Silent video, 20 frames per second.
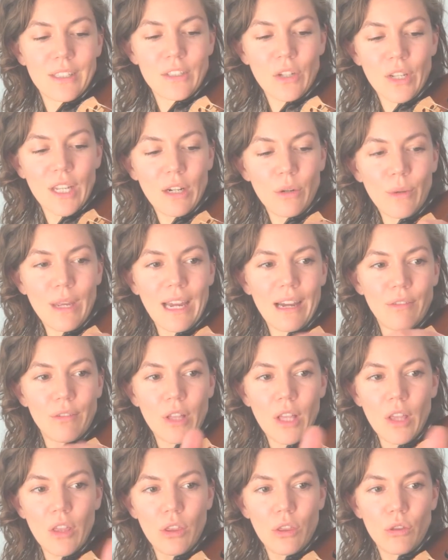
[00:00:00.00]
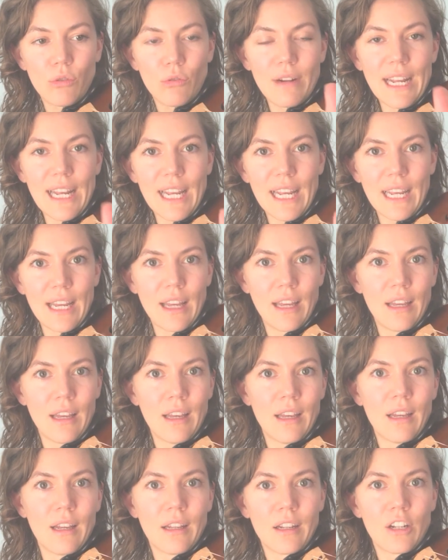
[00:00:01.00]
So here we have 3
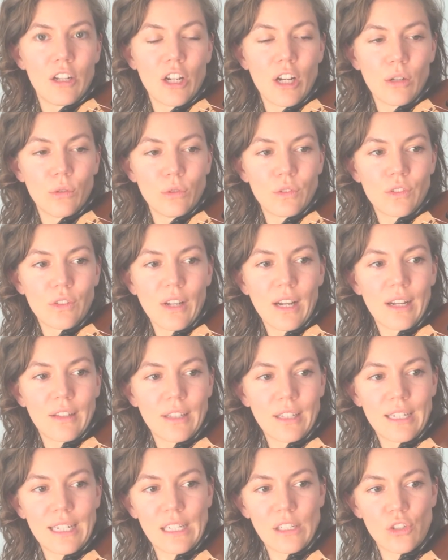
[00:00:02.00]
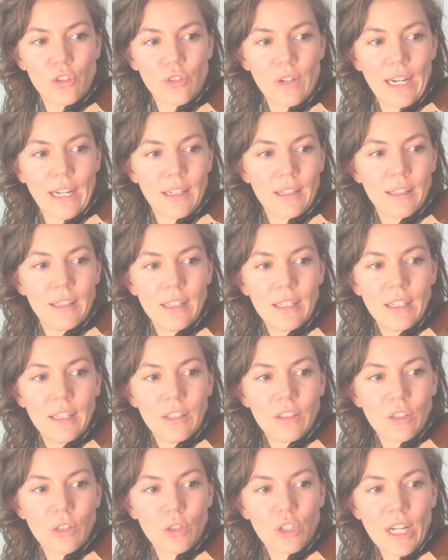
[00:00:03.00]
notes on the D string.
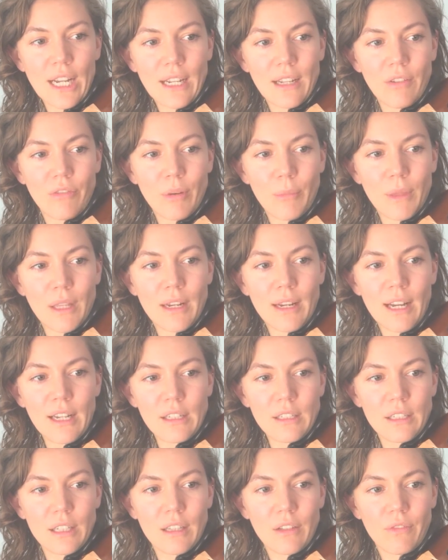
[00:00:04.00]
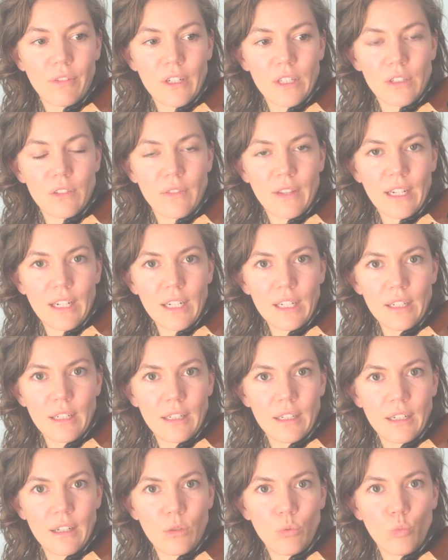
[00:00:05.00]
So check from the nut to the first finger,
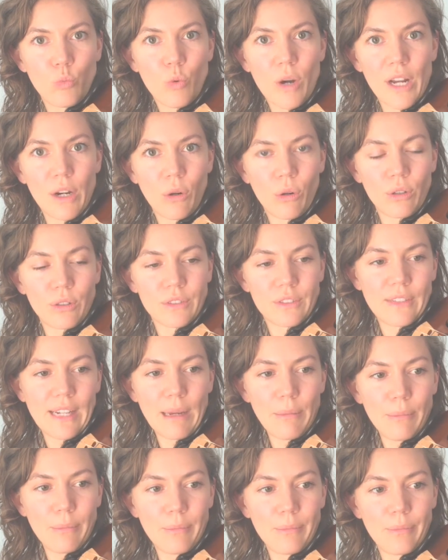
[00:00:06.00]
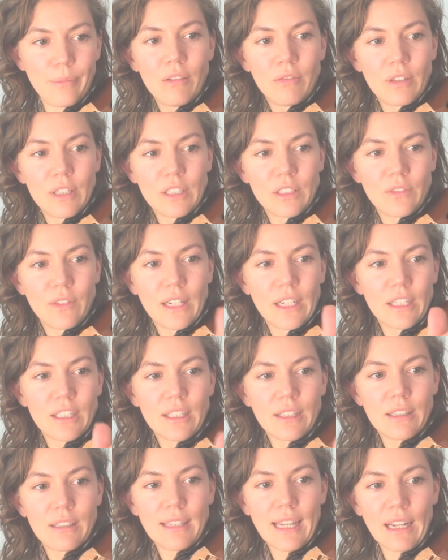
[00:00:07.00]
1 whole step, first finger
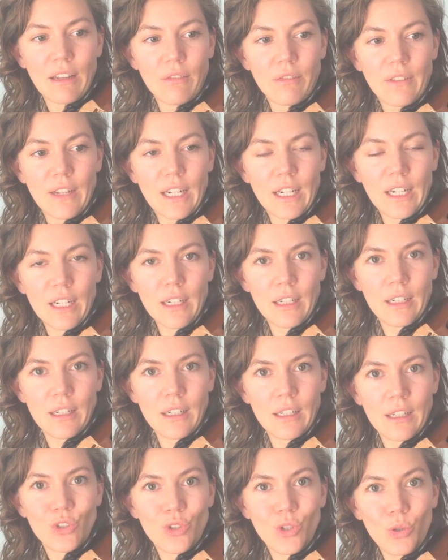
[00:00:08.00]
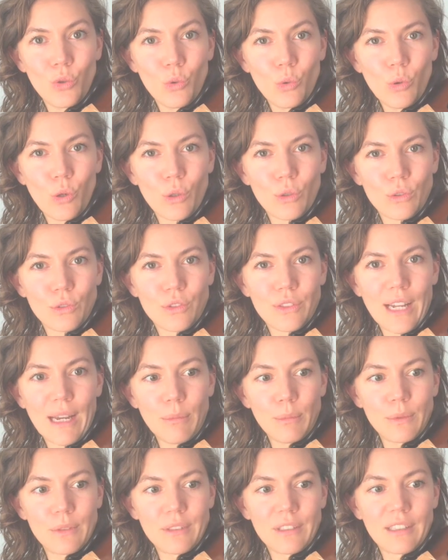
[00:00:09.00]
to the second finger, 2 whole
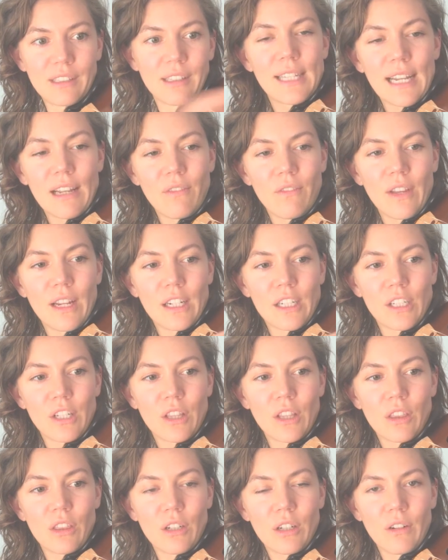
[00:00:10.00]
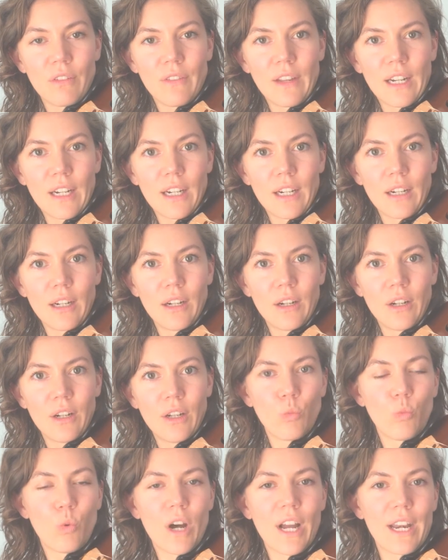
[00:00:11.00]
steps, second finger to the third finger,
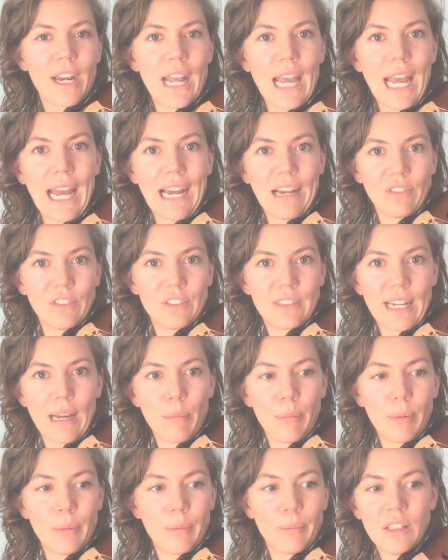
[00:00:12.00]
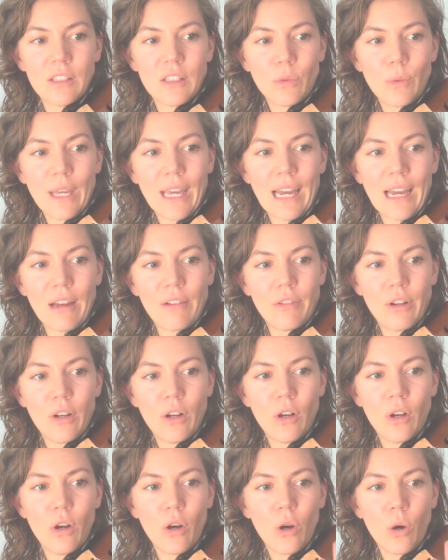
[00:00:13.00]
1 half step. So we have
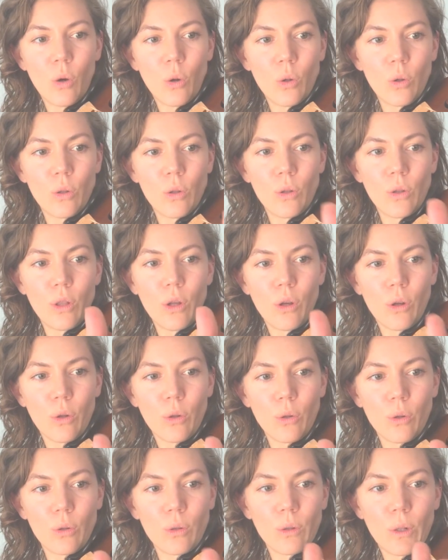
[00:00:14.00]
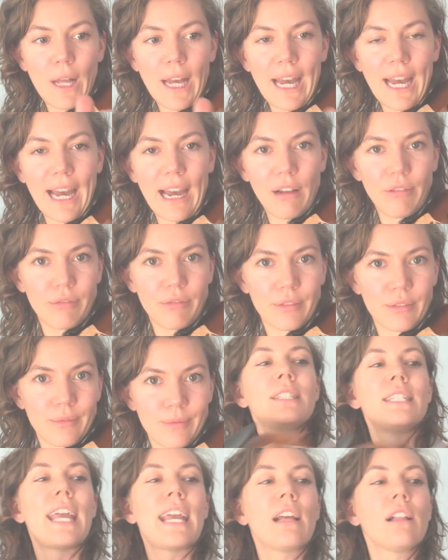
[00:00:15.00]
whole, whole, half.
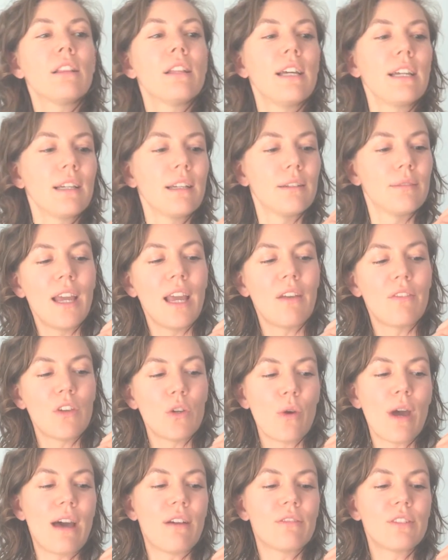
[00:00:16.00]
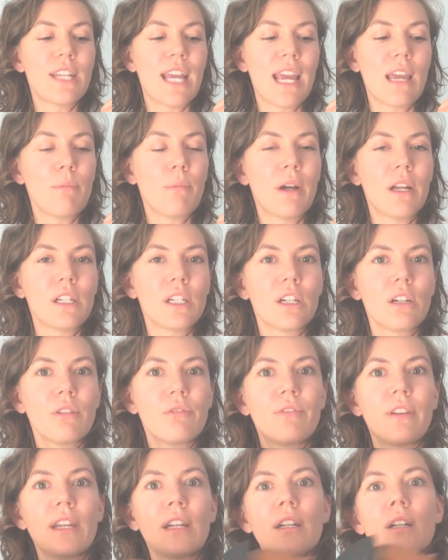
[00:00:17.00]
Take a look. If you have tape on your
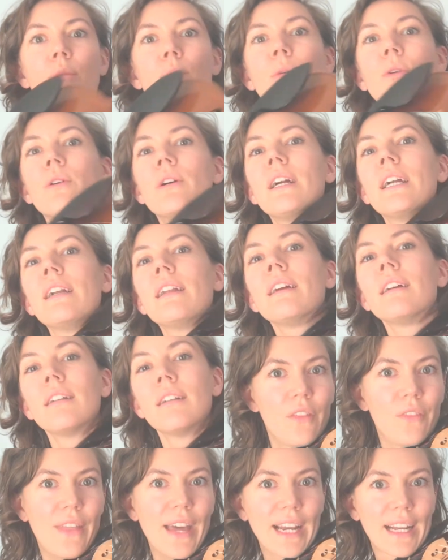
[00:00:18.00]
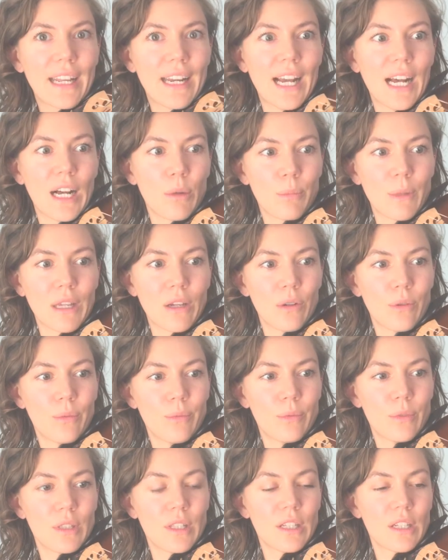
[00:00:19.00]
fingerboard, that can help you.
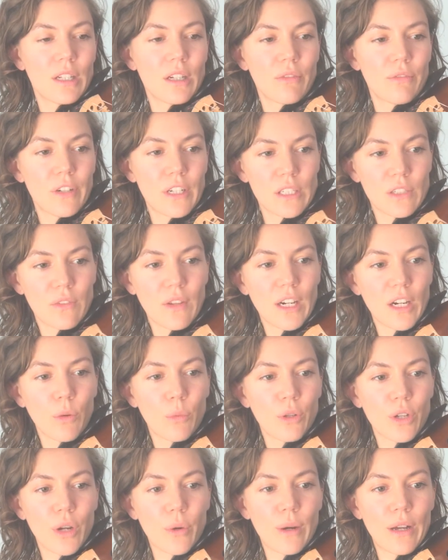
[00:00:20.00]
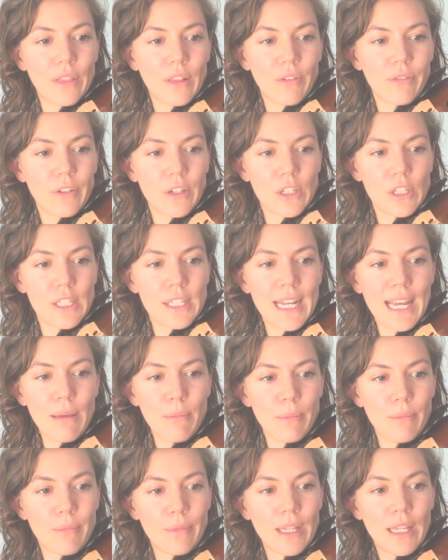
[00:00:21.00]
Your first finger will go on the first
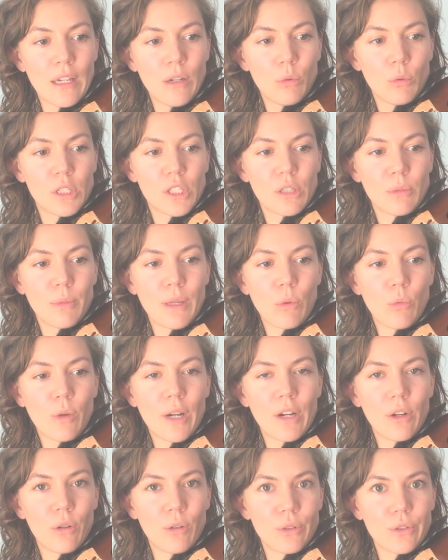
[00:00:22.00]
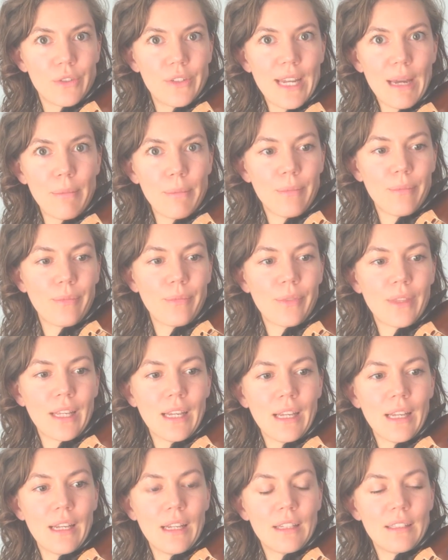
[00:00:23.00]
tape, which will be 1 whole step.
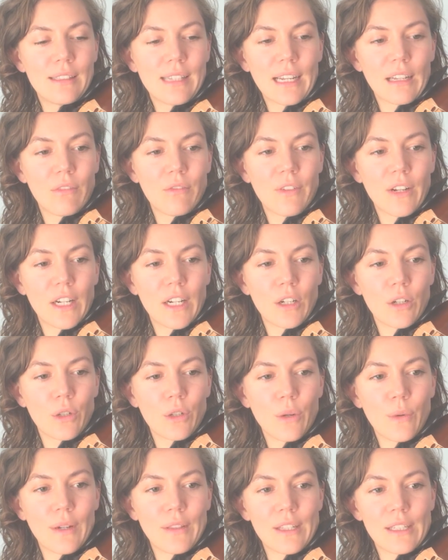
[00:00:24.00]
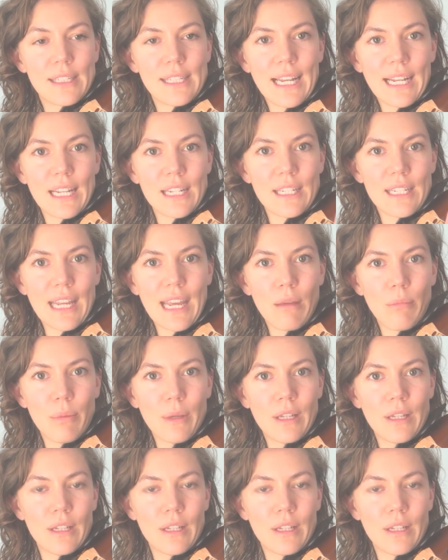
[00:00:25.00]
Second finger will go on the second tape,